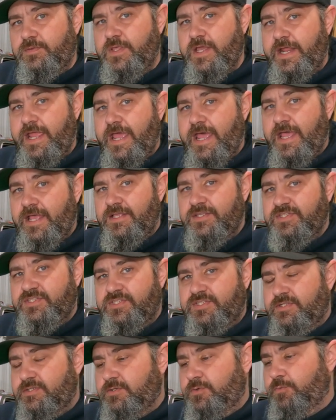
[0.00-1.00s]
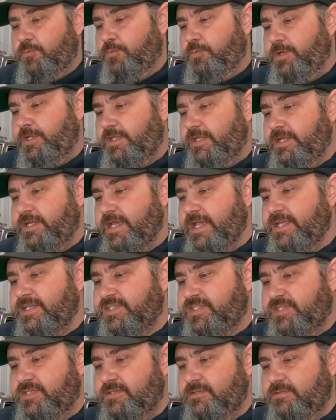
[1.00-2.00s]
that has really
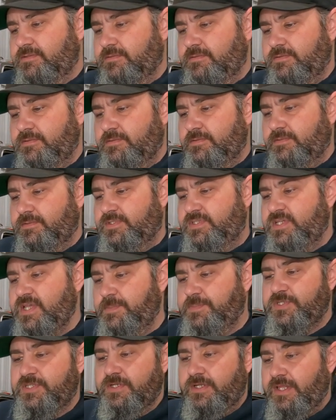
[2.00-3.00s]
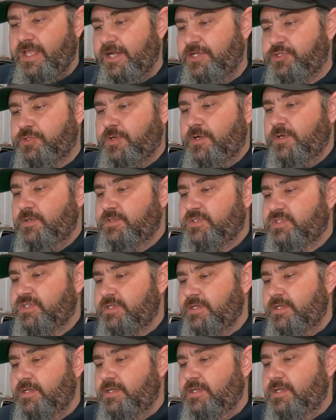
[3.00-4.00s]
nice tips and electrodes,
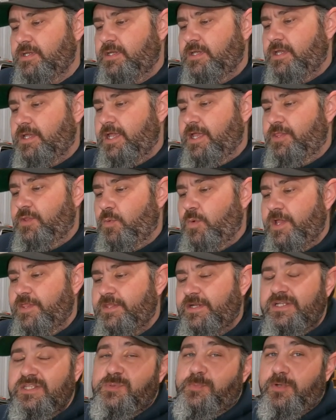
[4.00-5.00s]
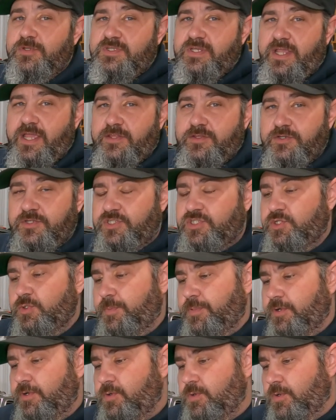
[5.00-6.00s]
and the way that it's put together is
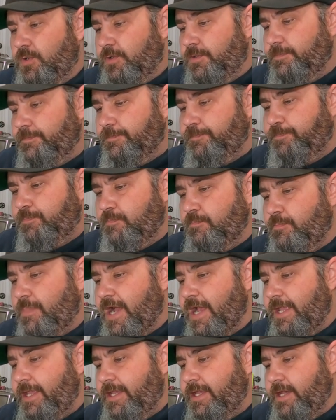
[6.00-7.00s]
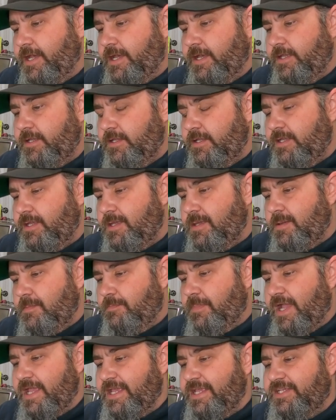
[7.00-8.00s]
super cool. My
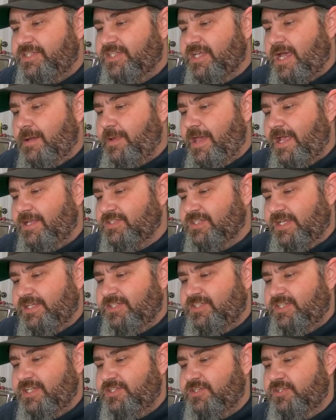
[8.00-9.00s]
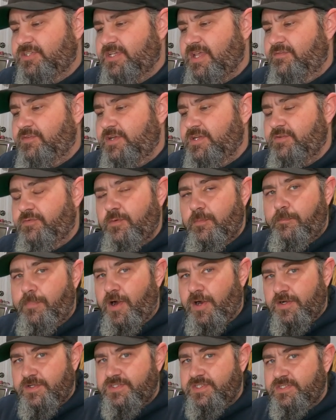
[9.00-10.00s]
ESOB has like 6 or 7 different
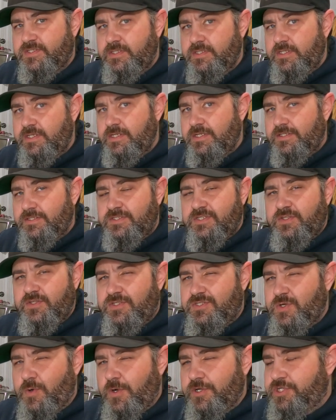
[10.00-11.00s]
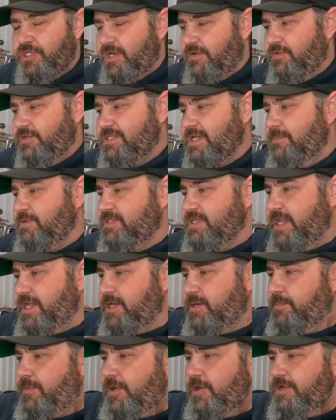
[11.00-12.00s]
parts to the torch, and every time you take
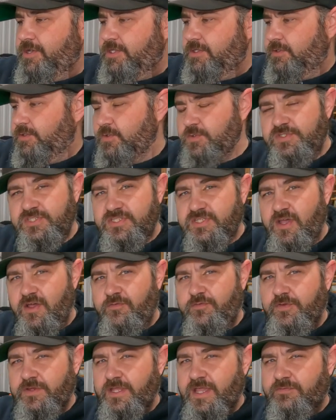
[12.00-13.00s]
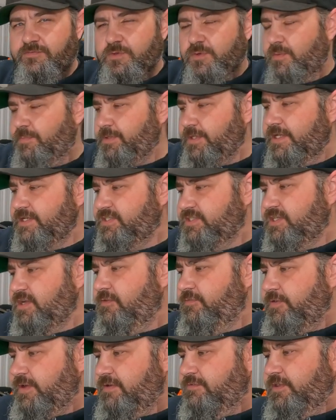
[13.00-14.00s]
it apart you lose stuff and you have to replace
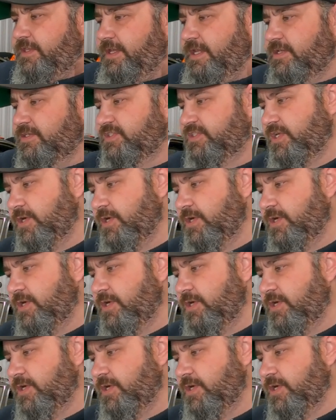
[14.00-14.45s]
stuff and everything else.